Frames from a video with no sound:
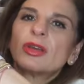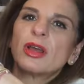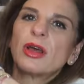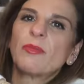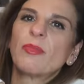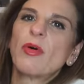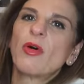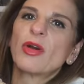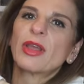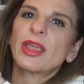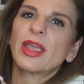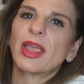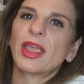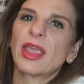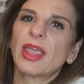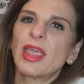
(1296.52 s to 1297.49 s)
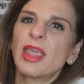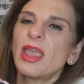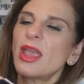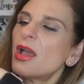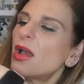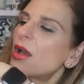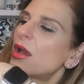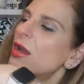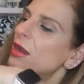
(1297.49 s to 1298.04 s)
a pocket
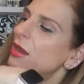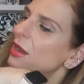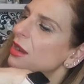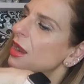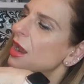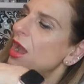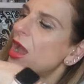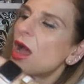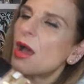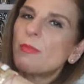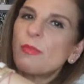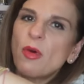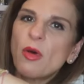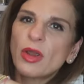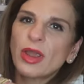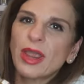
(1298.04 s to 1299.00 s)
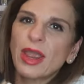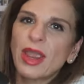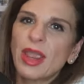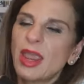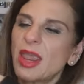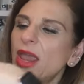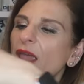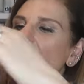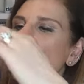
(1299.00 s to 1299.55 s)
here, a pocket
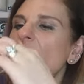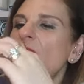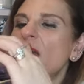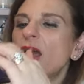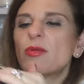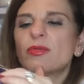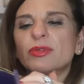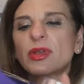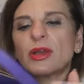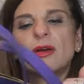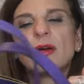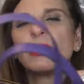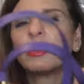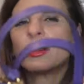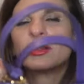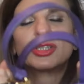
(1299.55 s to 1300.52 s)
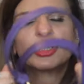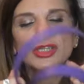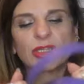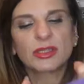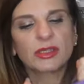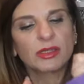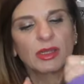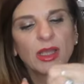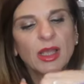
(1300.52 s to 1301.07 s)
here. Oh,
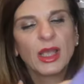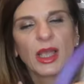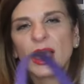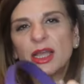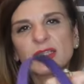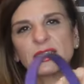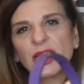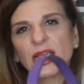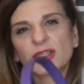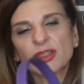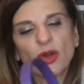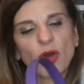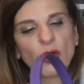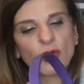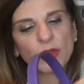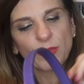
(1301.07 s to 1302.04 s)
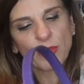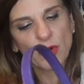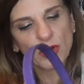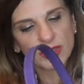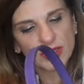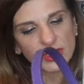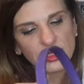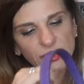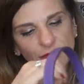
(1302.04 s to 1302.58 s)
just, it ticked all the
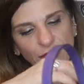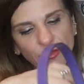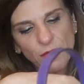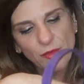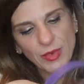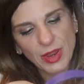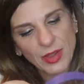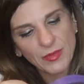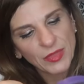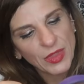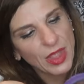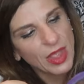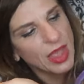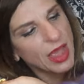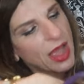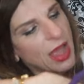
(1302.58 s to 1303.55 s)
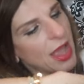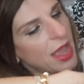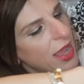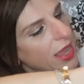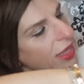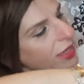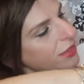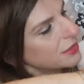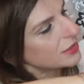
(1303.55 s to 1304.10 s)
boxes for me.
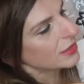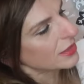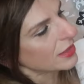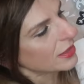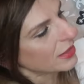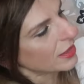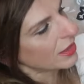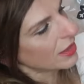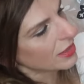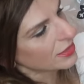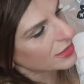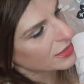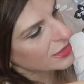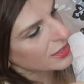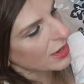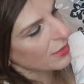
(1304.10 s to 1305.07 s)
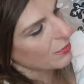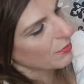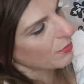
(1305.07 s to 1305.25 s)
And a zip